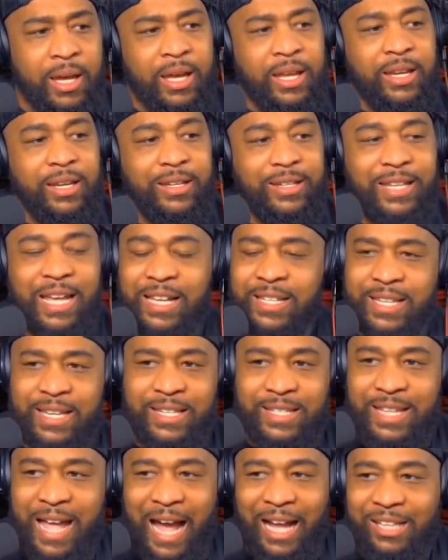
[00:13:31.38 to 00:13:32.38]
This
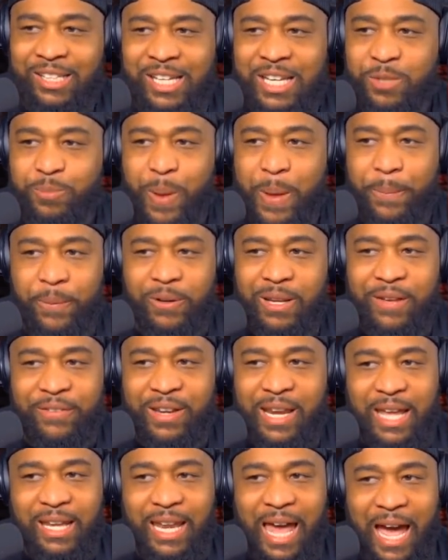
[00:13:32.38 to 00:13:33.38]
is not just people
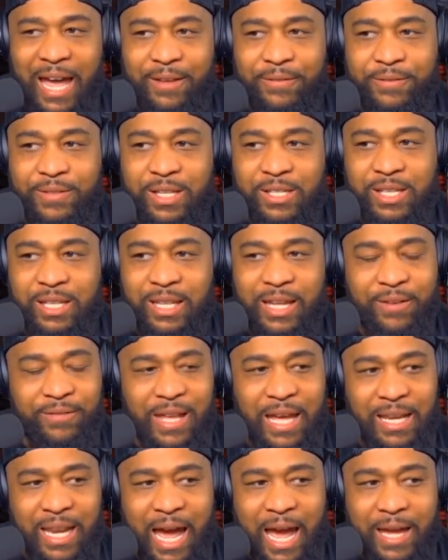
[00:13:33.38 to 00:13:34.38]
living their life just to live
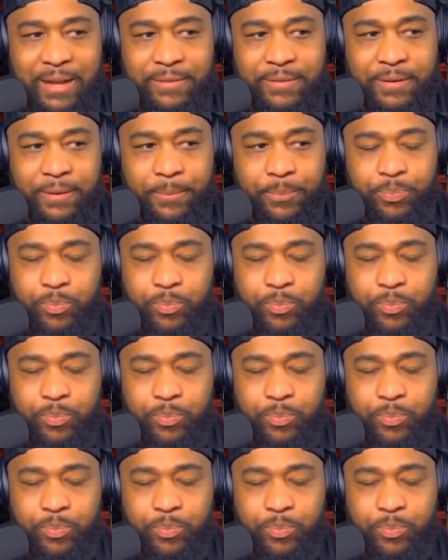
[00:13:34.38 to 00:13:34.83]
their life.